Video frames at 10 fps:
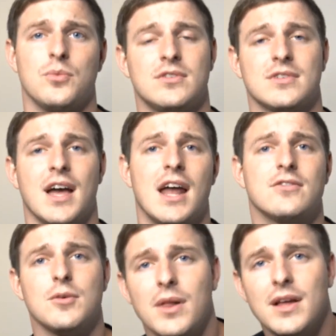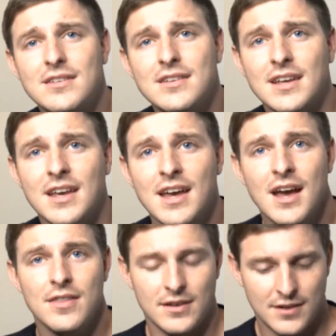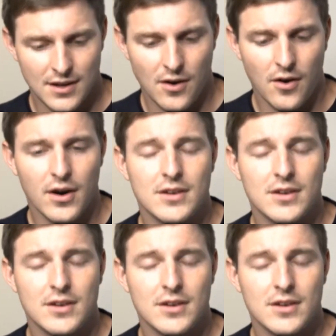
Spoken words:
which is kind of replacing the XR.